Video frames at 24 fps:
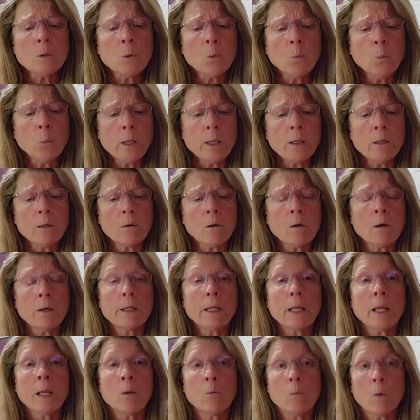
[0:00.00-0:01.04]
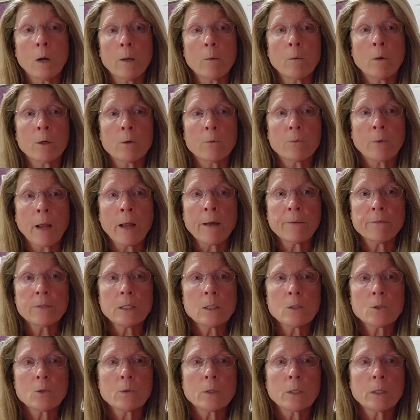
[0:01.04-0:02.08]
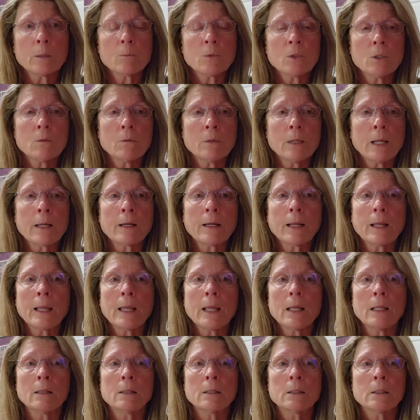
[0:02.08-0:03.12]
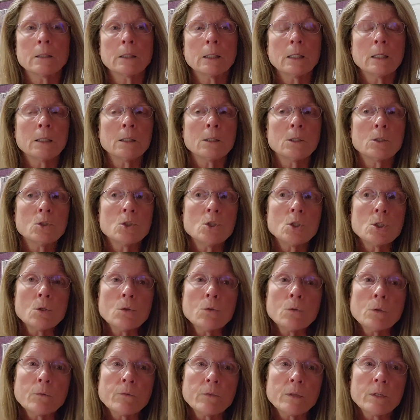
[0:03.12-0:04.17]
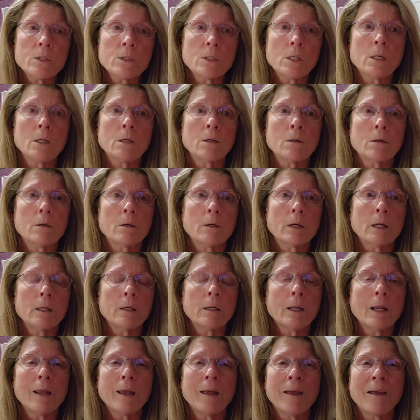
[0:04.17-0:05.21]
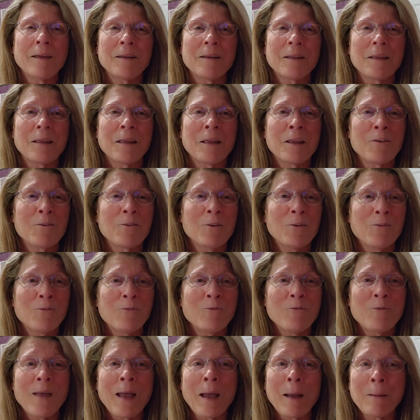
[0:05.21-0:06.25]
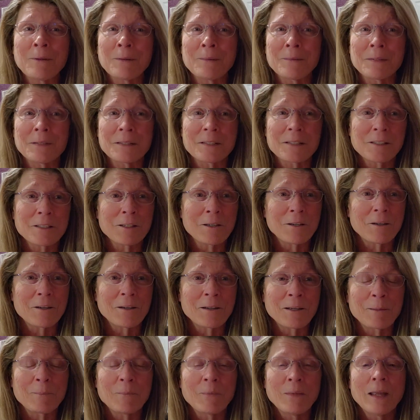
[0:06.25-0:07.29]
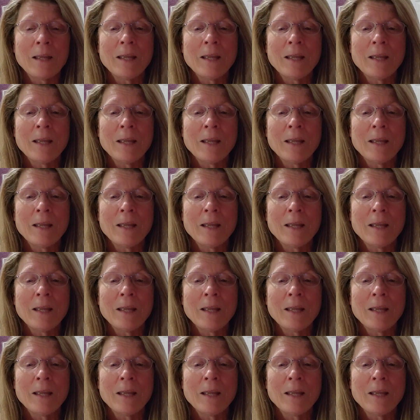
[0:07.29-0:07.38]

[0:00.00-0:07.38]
went on a whitewater rafting trip to Nantahala in June of this year and had a fabulous time.